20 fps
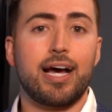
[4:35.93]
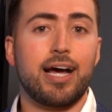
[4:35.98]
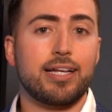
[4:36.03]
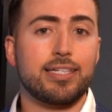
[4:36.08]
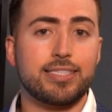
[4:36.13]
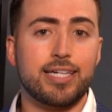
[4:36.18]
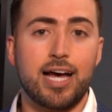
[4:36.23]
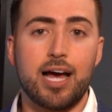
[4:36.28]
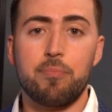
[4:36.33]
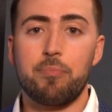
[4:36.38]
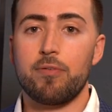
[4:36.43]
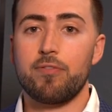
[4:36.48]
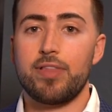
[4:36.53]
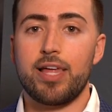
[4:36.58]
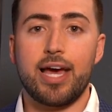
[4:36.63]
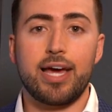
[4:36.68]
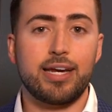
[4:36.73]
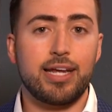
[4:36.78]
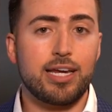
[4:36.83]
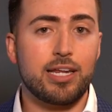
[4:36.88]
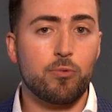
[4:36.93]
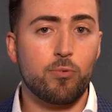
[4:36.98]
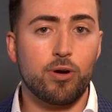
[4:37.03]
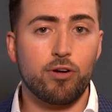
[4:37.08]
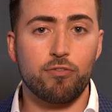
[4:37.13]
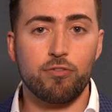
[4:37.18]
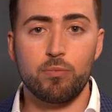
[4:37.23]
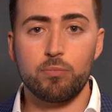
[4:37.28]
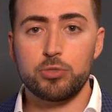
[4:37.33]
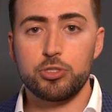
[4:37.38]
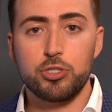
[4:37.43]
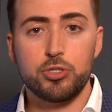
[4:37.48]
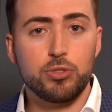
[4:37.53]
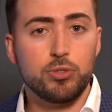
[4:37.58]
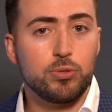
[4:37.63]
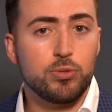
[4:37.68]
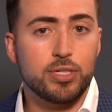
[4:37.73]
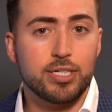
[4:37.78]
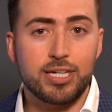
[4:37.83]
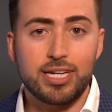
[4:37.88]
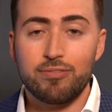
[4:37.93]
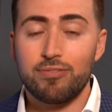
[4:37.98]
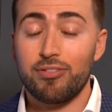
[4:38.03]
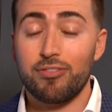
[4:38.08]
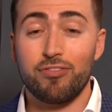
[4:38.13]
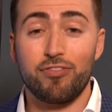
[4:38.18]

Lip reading: On top of that, anywhere from 2 to even